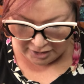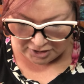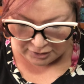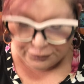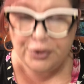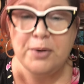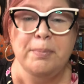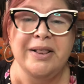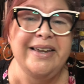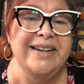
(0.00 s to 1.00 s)
Just for the
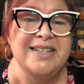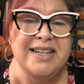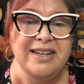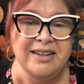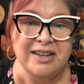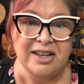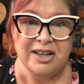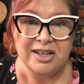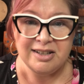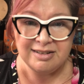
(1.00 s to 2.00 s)
planting
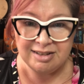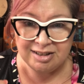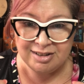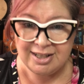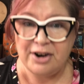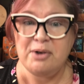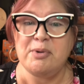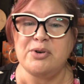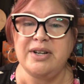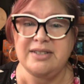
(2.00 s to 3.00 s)

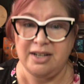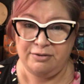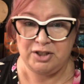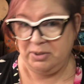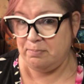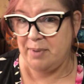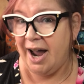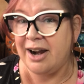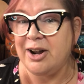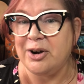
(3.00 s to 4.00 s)
ceremonies of
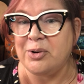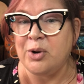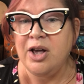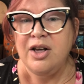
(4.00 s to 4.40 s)
tobacco,